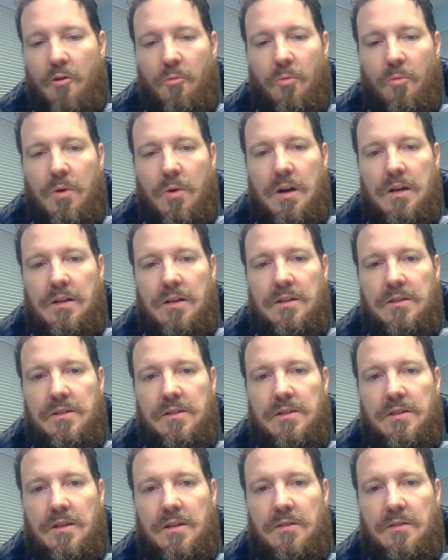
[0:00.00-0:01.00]

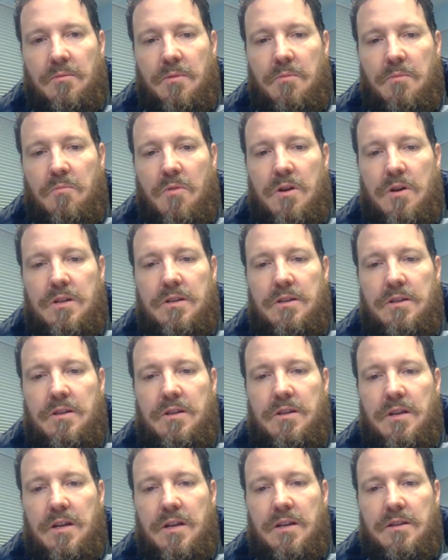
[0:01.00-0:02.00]
was we
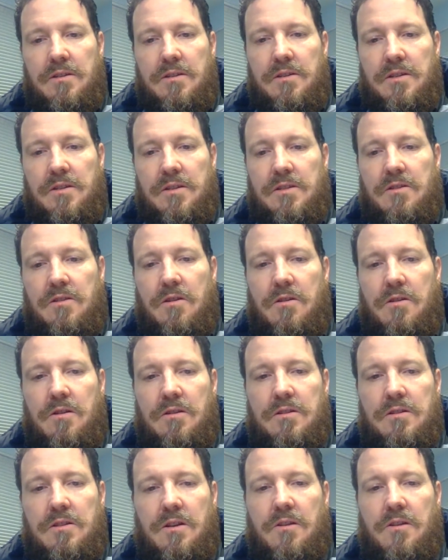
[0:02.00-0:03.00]
wanted to
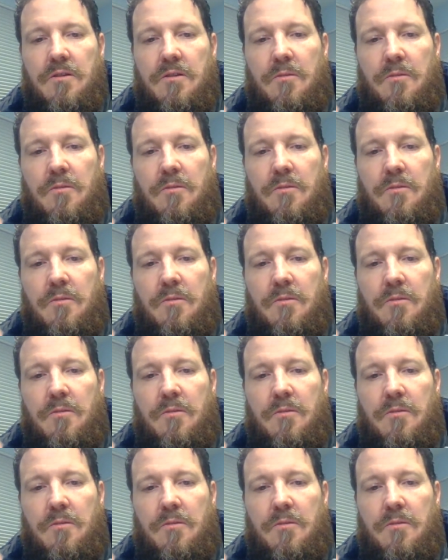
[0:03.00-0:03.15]
start